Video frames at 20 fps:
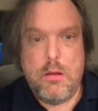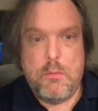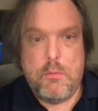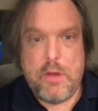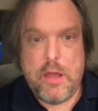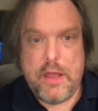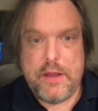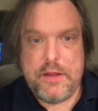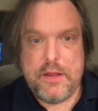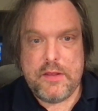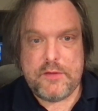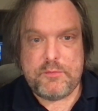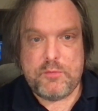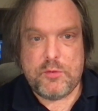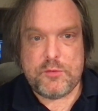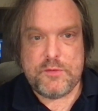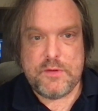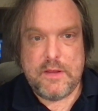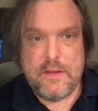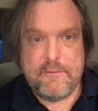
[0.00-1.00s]
My idea is
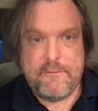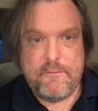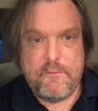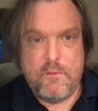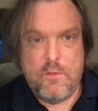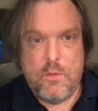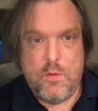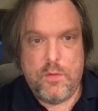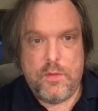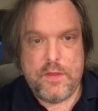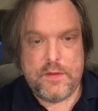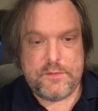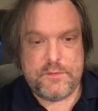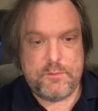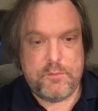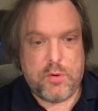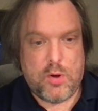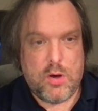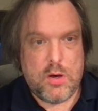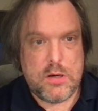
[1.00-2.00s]
mostly if this
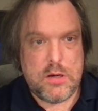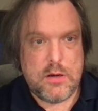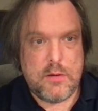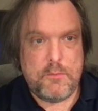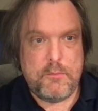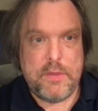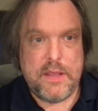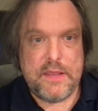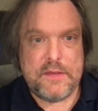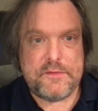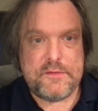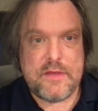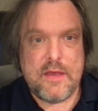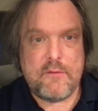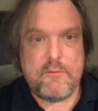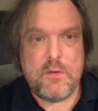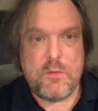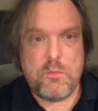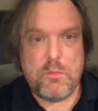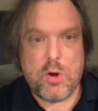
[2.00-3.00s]
pawn on
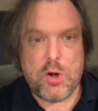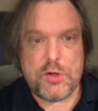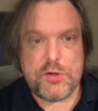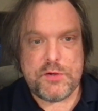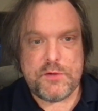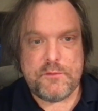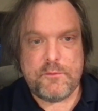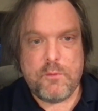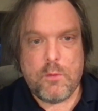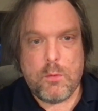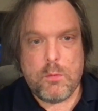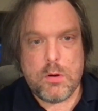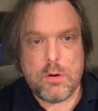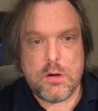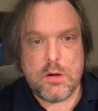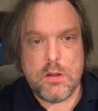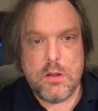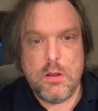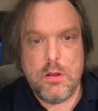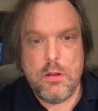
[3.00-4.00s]
b7 marches forward,
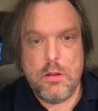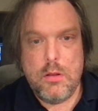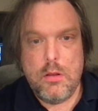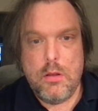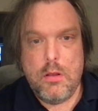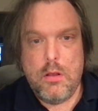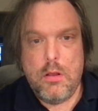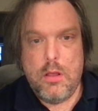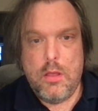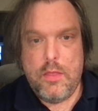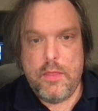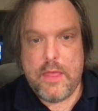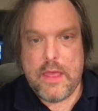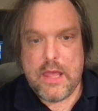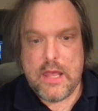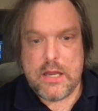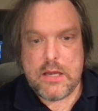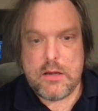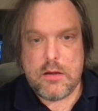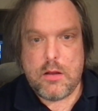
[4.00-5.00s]

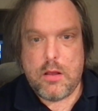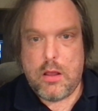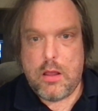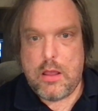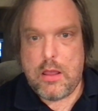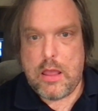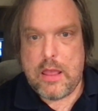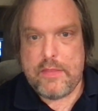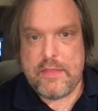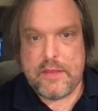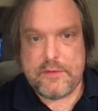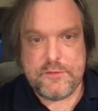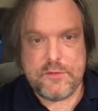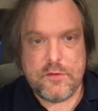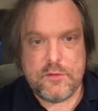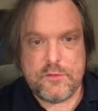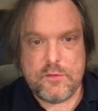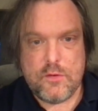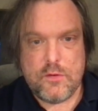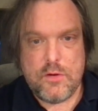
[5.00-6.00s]
then
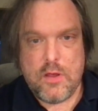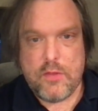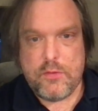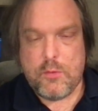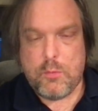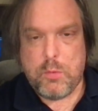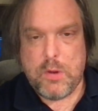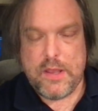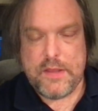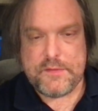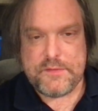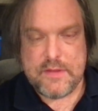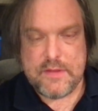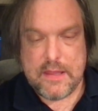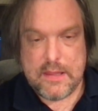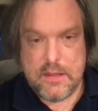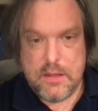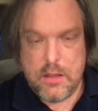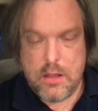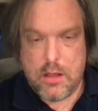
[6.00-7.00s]
certain other ways
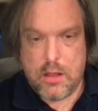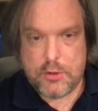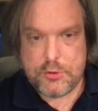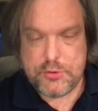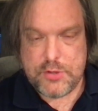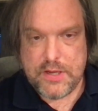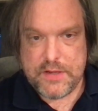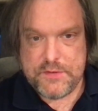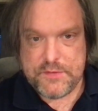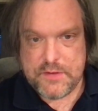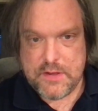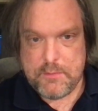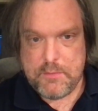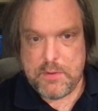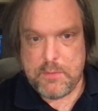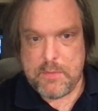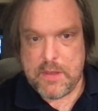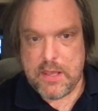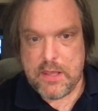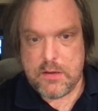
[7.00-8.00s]
that trades can be
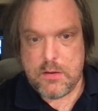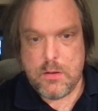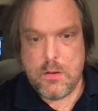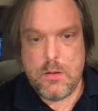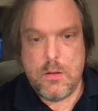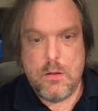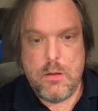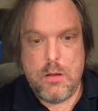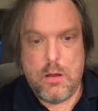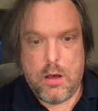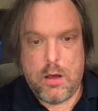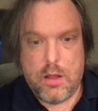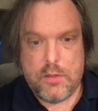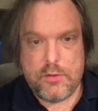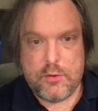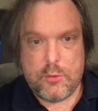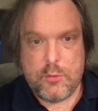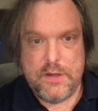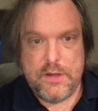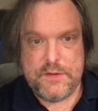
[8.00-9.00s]
made on the
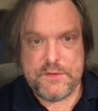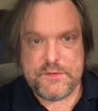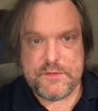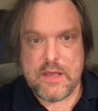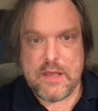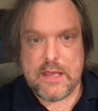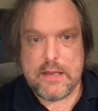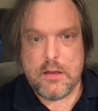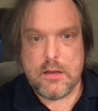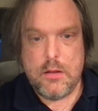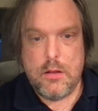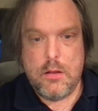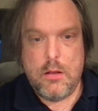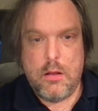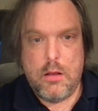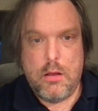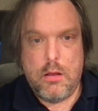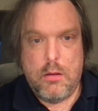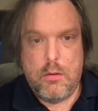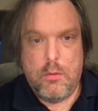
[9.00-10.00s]
queen side,
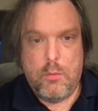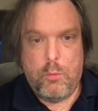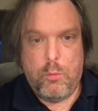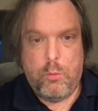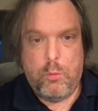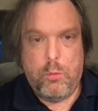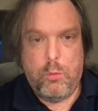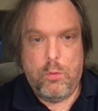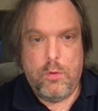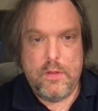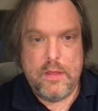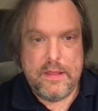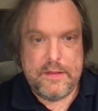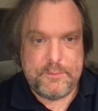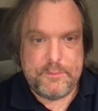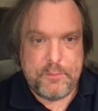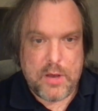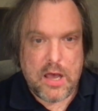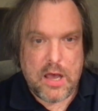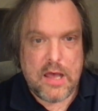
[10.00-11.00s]
it's
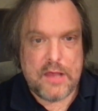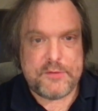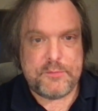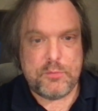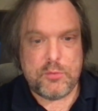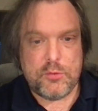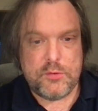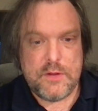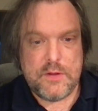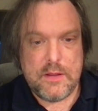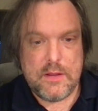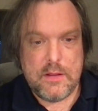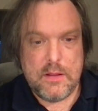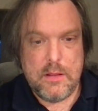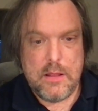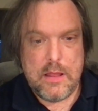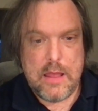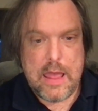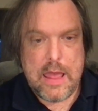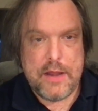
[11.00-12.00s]
possible to
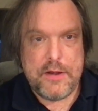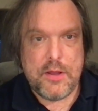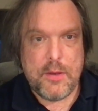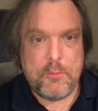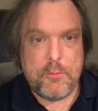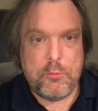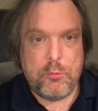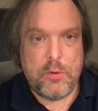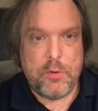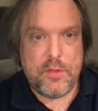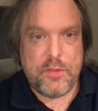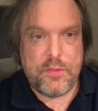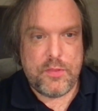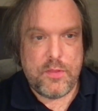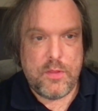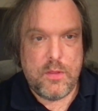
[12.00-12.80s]
end up with